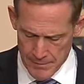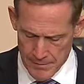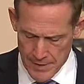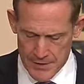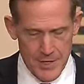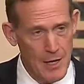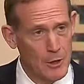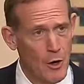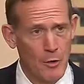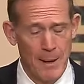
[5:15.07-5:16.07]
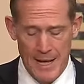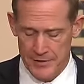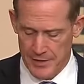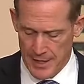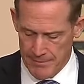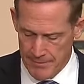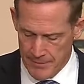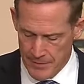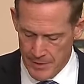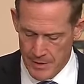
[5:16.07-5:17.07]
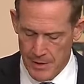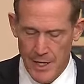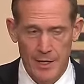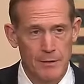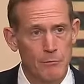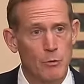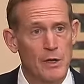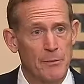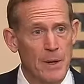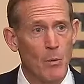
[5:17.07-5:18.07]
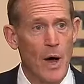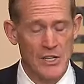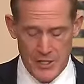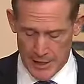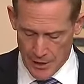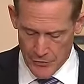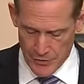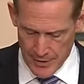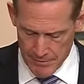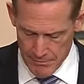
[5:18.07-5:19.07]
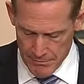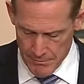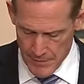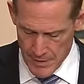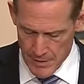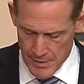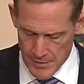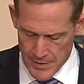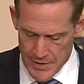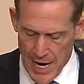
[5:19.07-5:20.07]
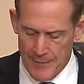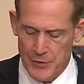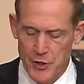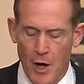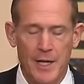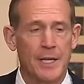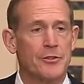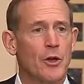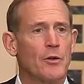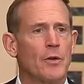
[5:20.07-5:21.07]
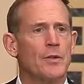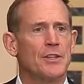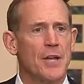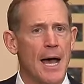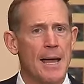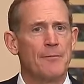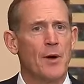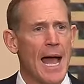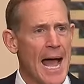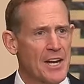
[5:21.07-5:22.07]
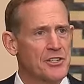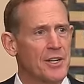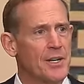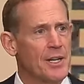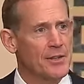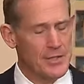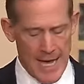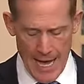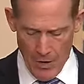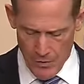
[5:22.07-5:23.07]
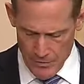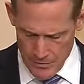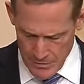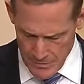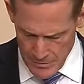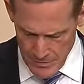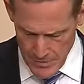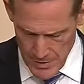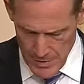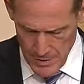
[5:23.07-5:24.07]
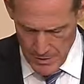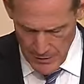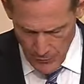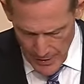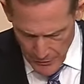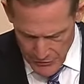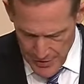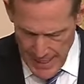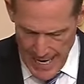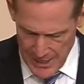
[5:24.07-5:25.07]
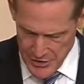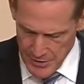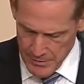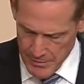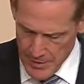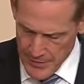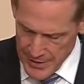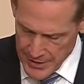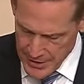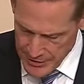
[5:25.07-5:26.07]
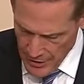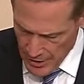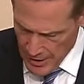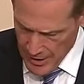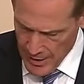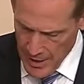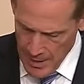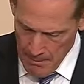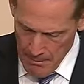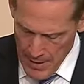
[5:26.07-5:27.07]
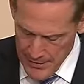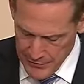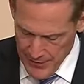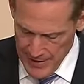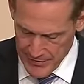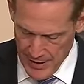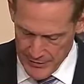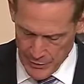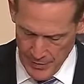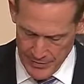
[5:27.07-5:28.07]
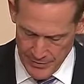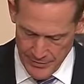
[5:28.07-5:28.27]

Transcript: It's now long past time and we've been watching closely. The time for talking is over, and the time for action is now. If we don't see action, then Qatar must face consequences.